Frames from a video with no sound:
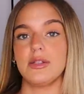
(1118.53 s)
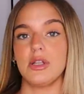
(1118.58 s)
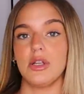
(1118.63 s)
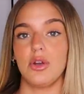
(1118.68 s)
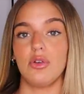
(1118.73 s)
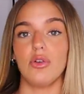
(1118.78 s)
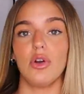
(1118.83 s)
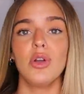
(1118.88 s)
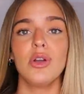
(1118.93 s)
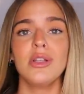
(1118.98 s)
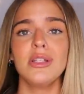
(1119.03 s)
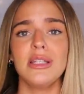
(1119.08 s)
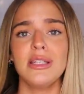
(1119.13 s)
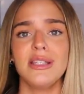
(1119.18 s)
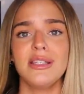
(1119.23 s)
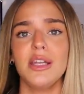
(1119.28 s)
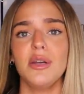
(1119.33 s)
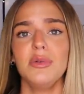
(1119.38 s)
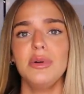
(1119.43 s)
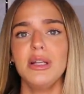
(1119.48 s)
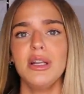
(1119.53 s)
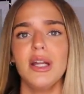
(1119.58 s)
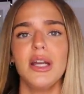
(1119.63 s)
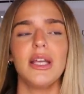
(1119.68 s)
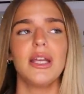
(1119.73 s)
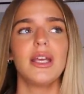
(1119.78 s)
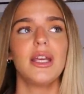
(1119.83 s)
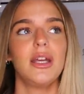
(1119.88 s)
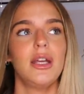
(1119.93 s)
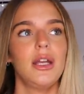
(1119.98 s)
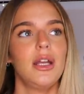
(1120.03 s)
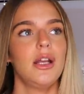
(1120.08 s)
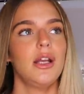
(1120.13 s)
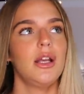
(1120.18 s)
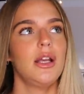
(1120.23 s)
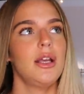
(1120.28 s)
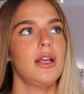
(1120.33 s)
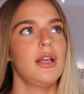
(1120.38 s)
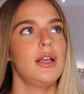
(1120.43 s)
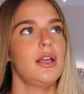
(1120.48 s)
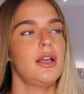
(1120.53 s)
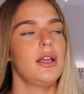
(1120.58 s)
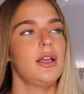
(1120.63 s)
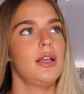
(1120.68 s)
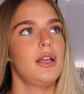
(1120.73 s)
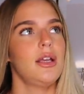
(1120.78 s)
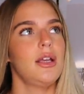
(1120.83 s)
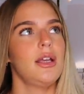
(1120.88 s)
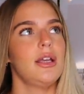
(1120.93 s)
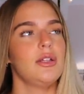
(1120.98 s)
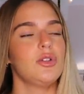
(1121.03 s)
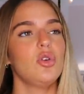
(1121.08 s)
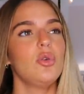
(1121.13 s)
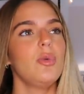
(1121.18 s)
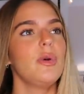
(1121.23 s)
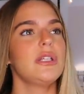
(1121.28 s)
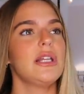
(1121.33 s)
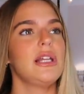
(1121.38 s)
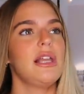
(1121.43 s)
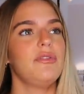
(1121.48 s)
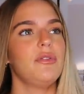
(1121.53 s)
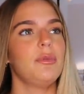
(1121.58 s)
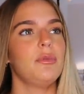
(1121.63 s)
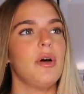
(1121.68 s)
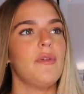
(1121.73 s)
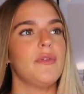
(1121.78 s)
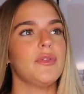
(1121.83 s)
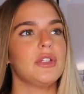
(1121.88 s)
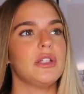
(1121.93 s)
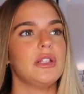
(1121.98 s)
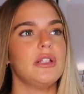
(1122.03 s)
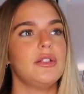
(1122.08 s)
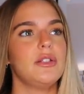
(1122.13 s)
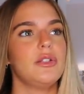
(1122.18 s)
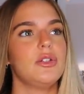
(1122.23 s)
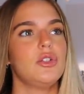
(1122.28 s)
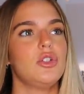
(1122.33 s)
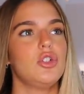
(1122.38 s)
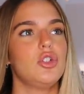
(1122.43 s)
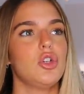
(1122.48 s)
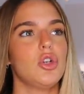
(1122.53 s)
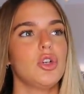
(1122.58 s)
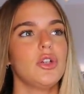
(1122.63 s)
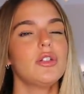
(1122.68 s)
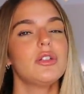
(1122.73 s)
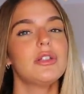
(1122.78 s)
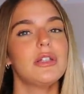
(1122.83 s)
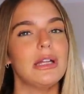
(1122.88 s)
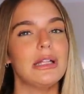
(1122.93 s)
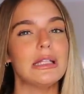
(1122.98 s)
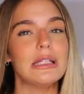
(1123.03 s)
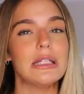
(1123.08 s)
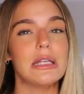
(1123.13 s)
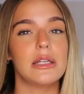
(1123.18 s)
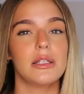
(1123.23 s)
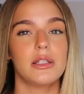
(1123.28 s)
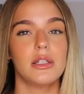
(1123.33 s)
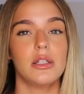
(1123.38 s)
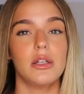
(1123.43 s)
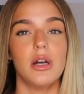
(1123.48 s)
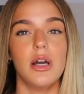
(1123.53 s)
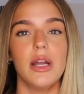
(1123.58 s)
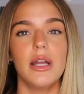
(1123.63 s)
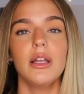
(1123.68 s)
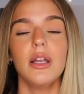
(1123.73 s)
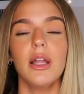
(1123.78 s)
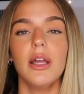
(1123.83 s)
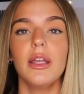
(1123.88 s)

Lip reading: he's gonna grow, because he's still in like, he's almost 11 months and he's just in 6 to 9.